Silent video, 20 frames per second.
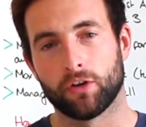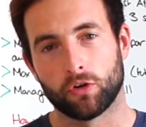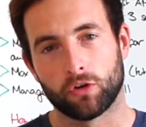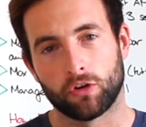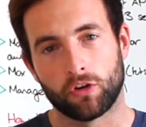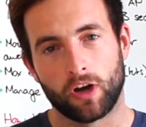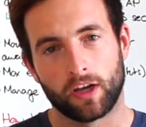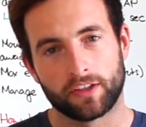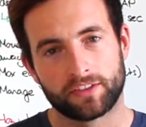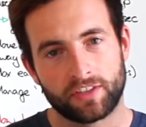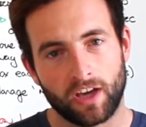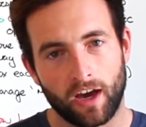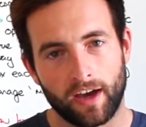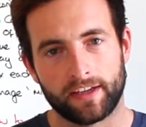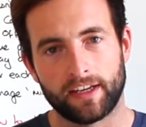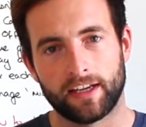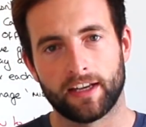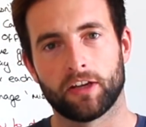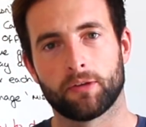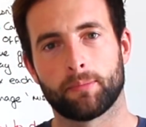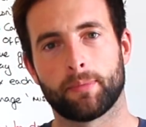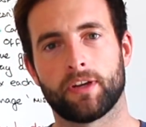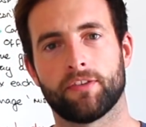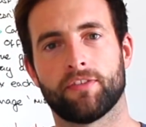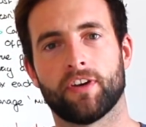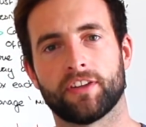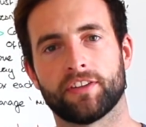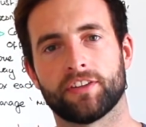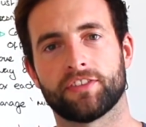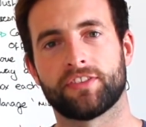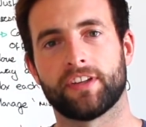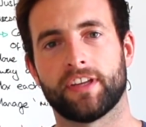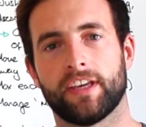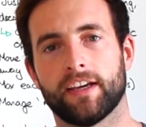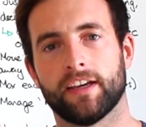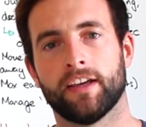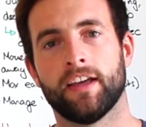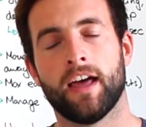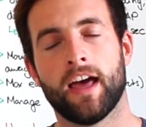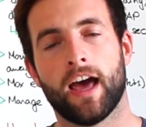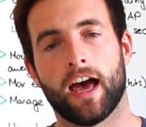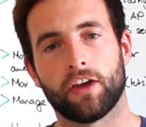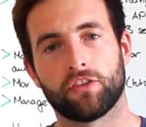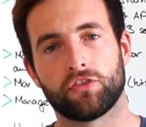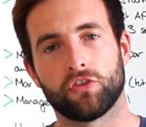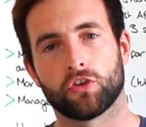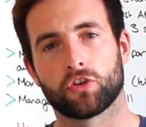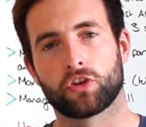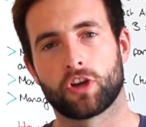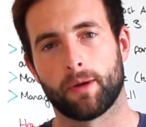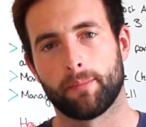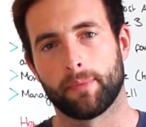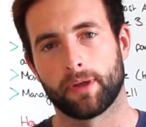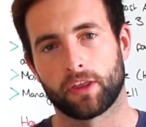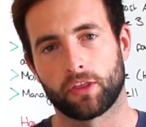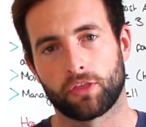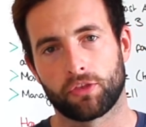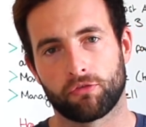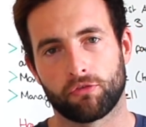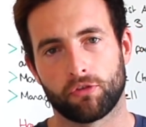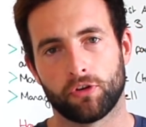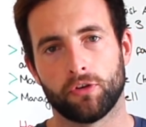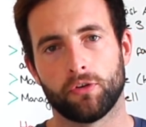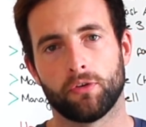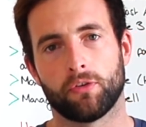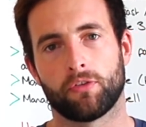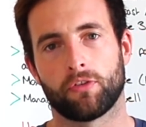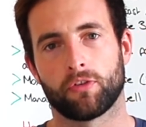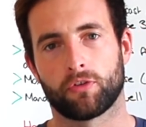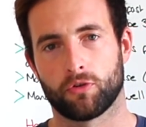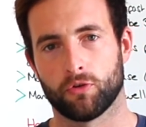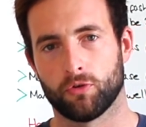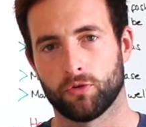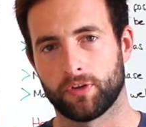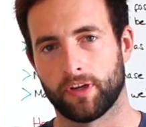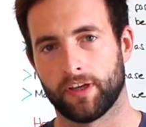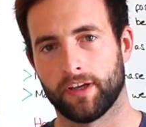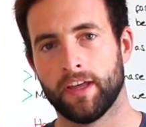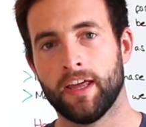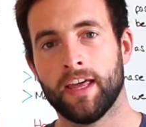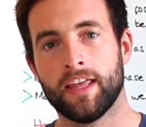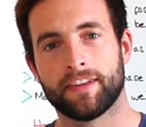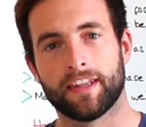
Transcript: or a tiny little bit of understeer as you're coming through the corner.